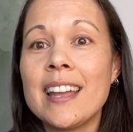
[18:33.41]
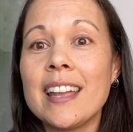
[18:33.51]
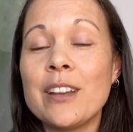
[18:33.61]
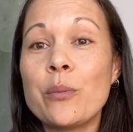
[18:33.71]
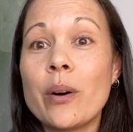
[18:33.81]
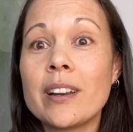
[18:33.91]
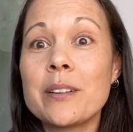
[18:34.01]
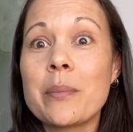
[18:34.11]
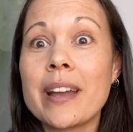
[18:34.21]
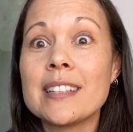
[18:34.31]
it
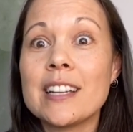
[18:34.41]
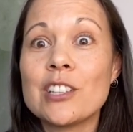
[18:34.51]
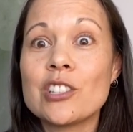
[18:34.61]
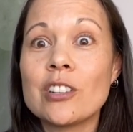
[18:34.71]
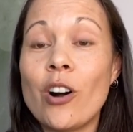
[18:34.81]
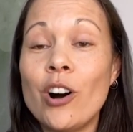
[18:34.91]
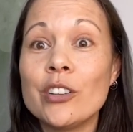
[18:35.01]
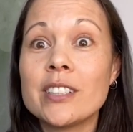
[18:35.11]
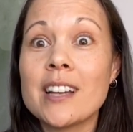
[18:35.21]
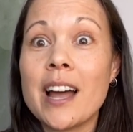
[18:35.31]
wanted my attention all
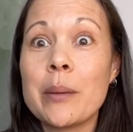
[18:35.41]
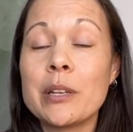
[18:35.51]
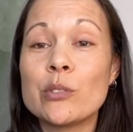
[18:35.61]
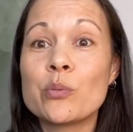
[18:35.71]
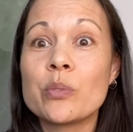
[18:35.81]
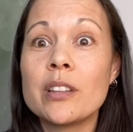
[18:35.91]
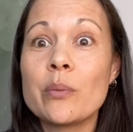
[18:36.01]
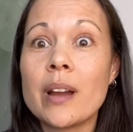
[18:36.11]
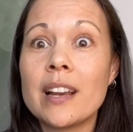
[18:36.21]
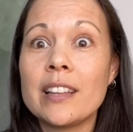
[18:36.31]
the time, and it was really
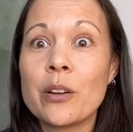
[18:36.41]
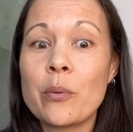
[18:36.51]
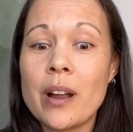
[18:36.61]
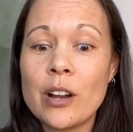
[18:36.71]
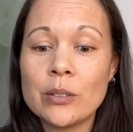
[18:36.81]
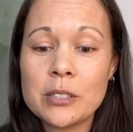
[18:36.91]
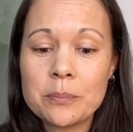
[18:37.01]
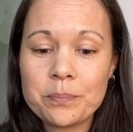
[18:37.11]
rattling around.